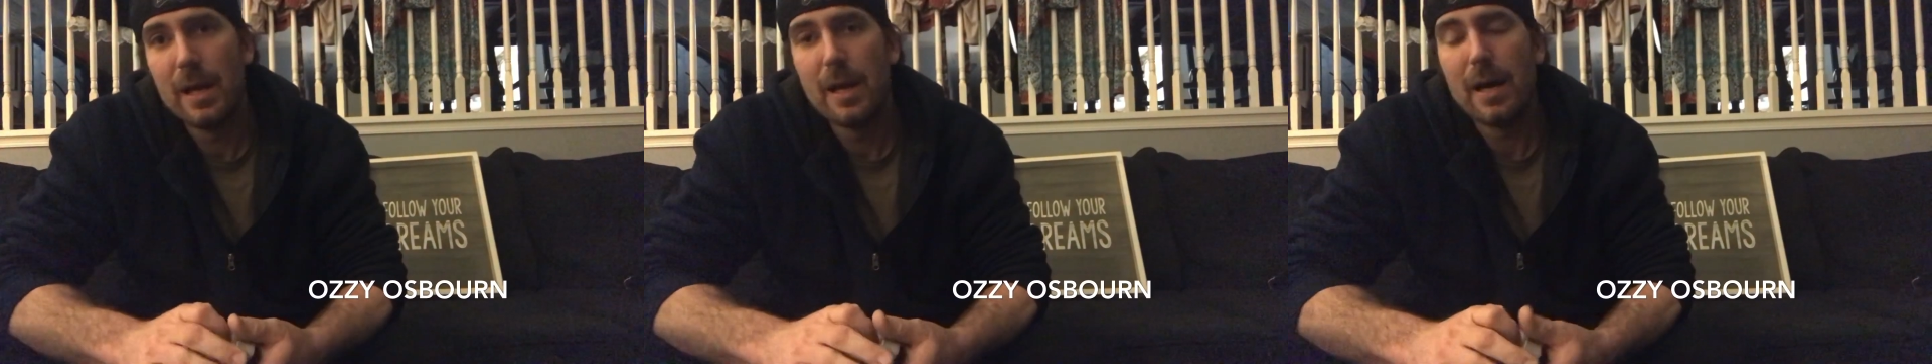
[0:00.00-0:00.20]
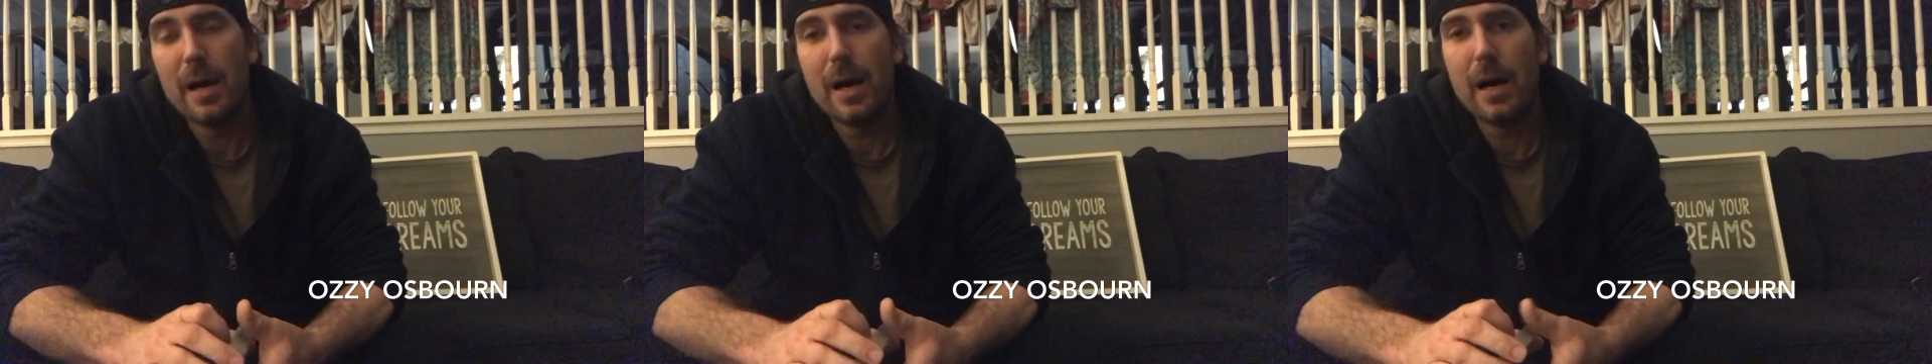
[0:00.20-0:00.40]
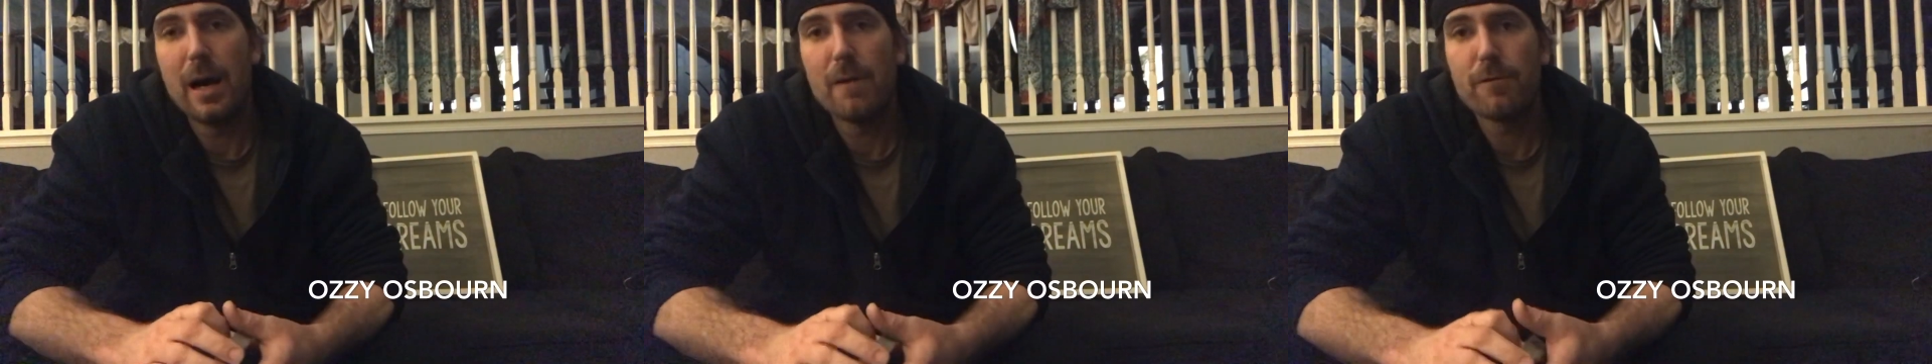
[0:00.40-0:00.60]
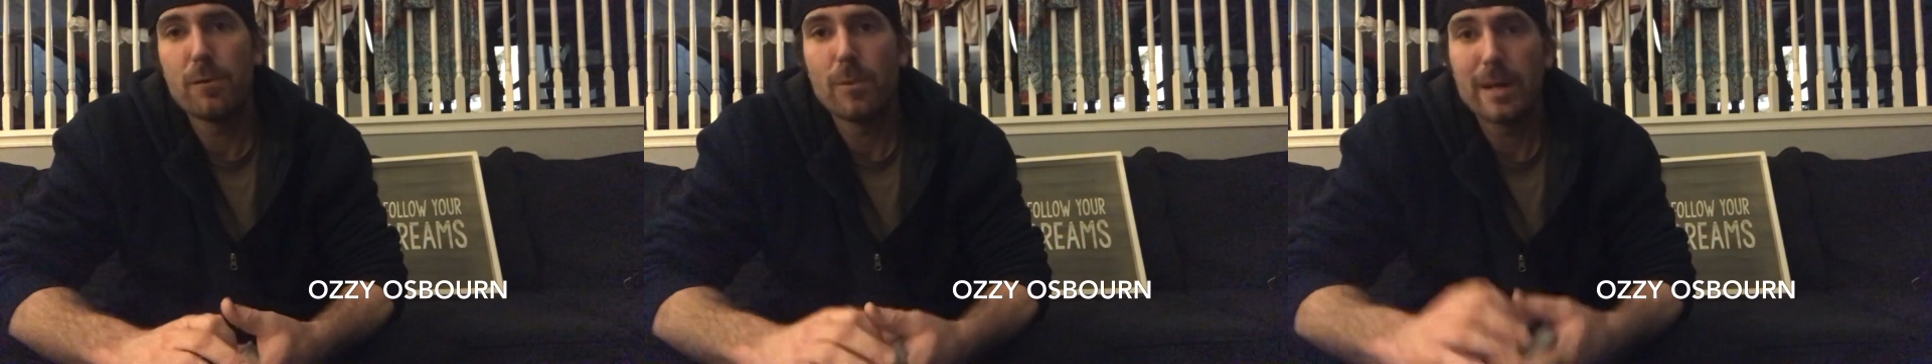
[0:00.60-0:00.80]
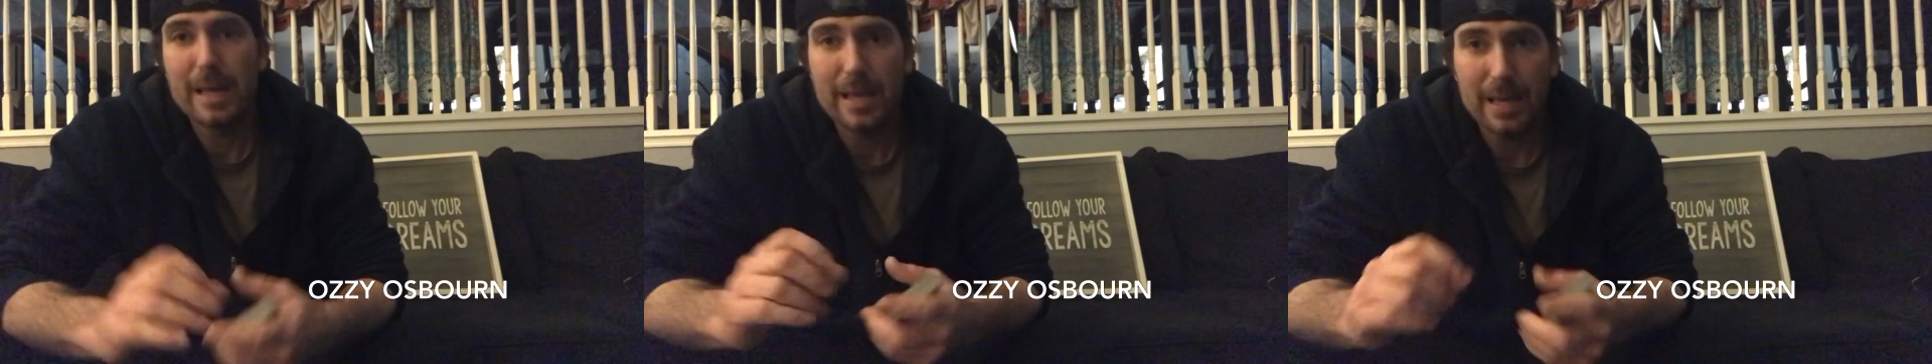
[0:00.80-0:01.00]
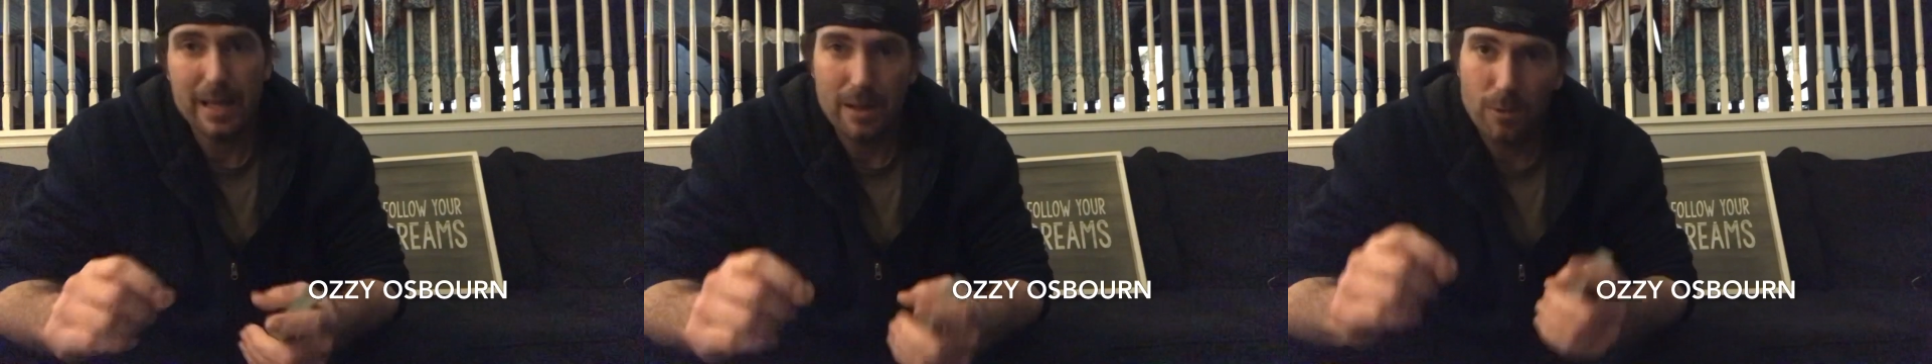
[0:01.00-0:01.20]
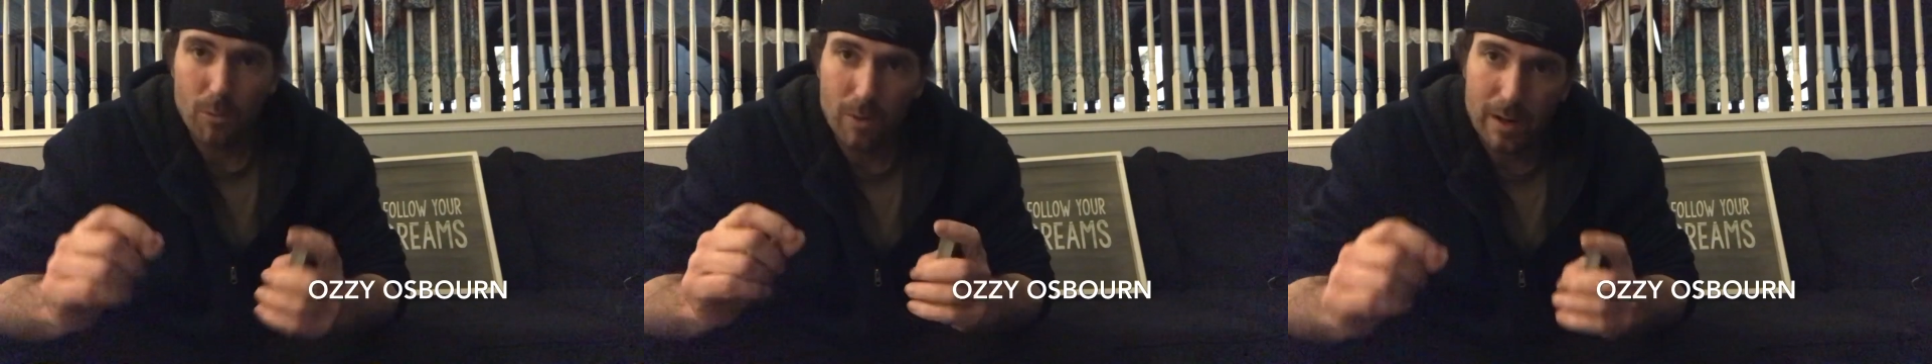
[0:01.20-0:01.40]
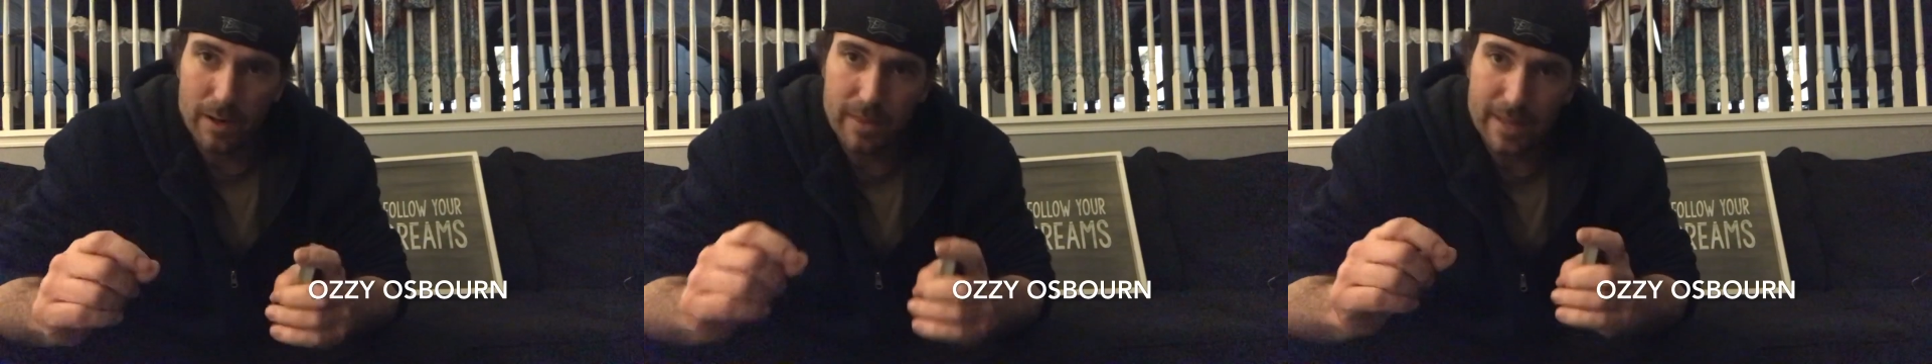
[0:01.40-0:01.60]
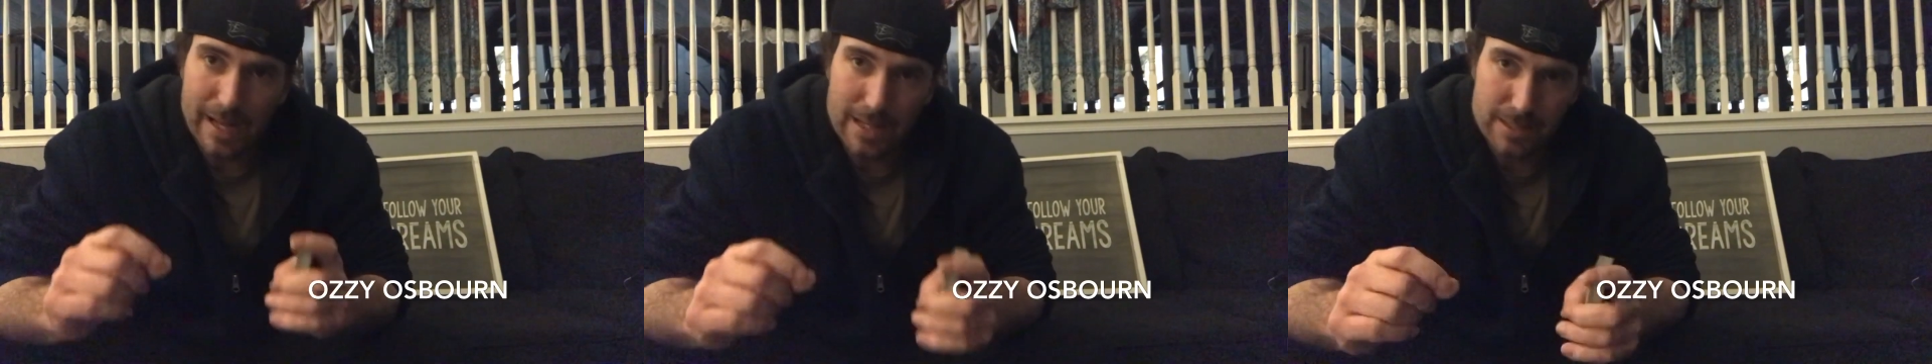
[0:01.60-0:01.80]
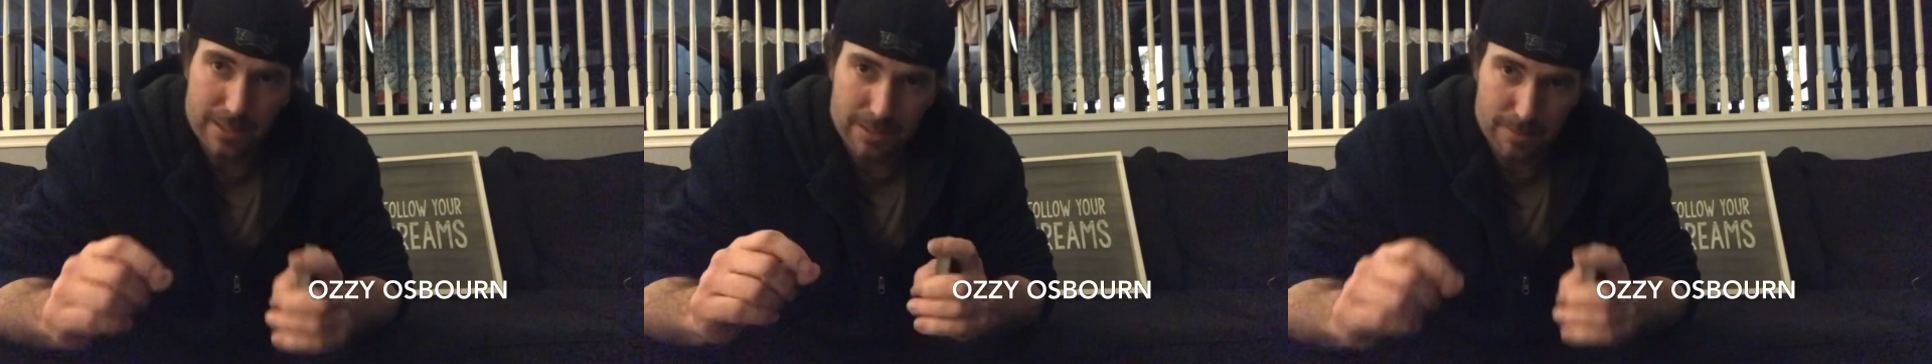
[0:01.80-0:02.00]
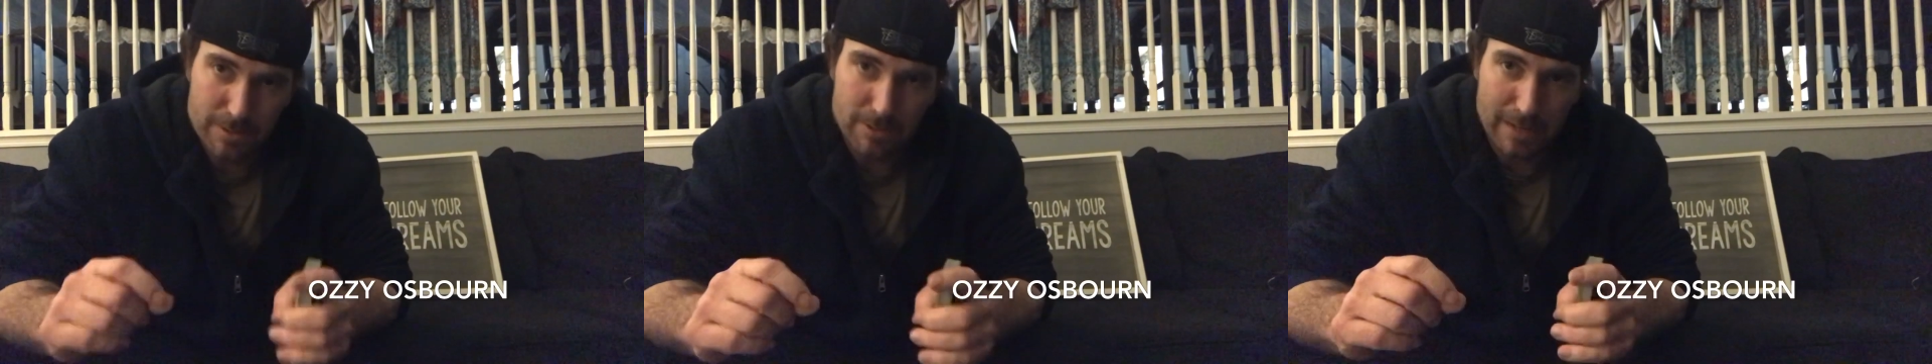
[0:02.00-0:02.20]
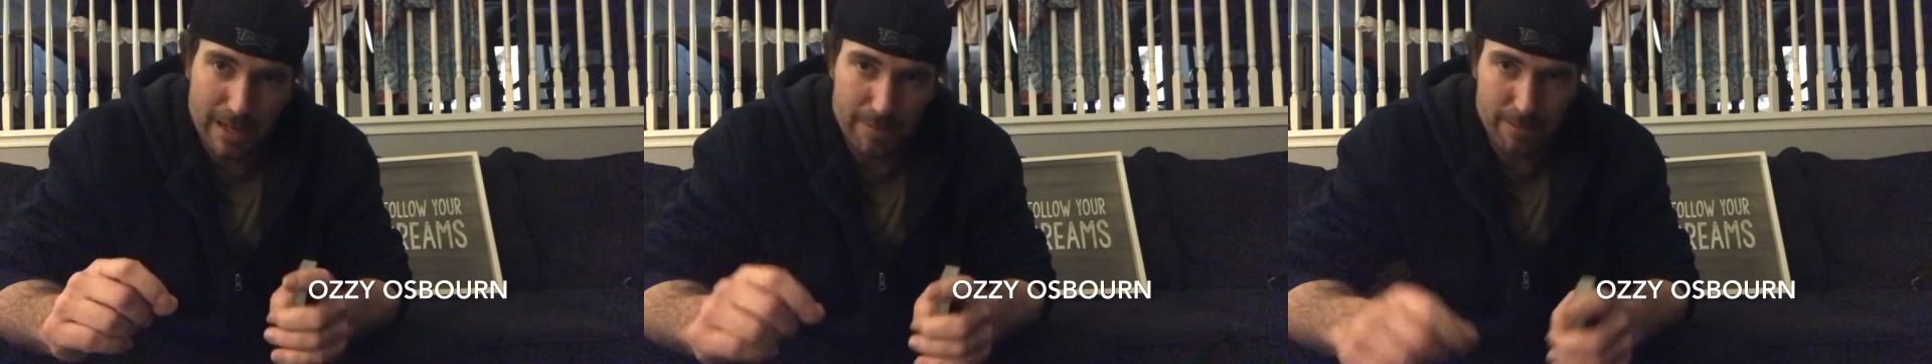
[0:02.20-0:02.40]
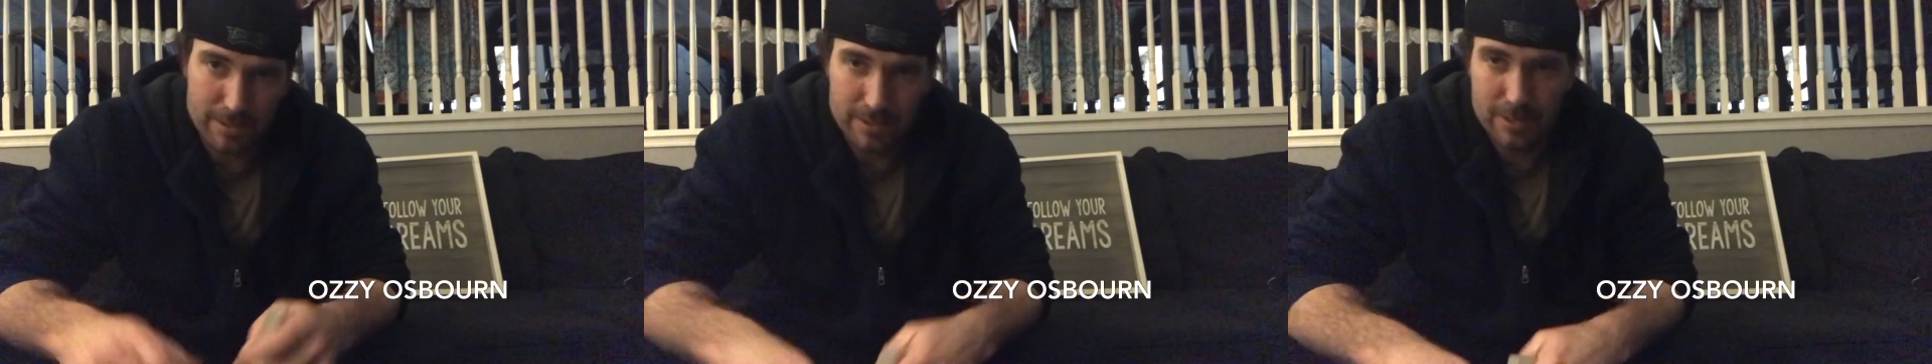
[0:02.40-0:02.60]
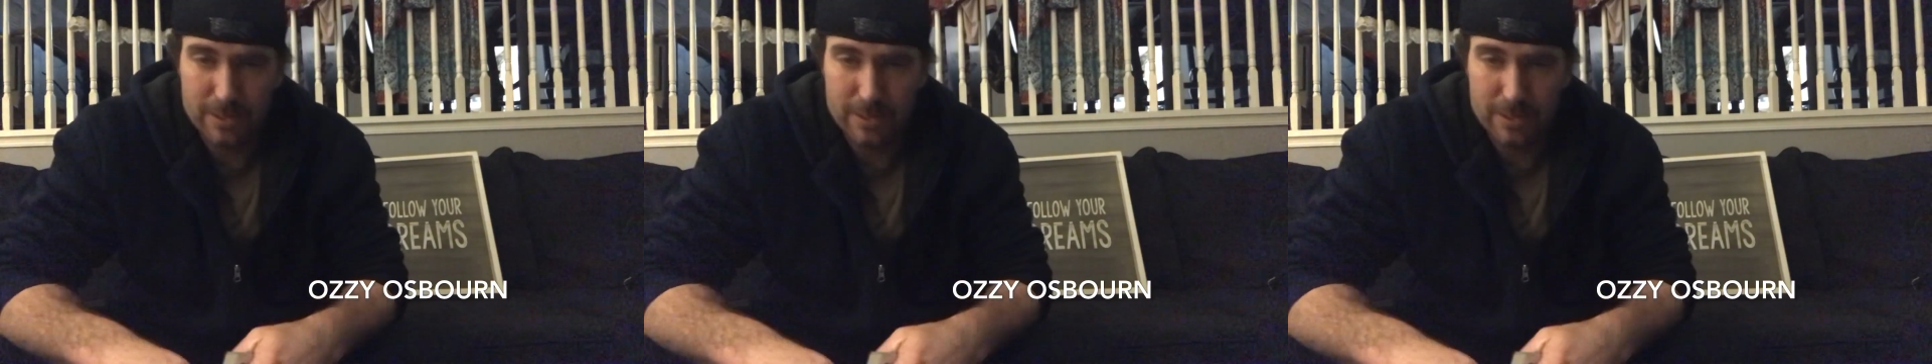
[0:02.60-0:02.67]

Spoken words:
for when I hit 1,000 subscribers.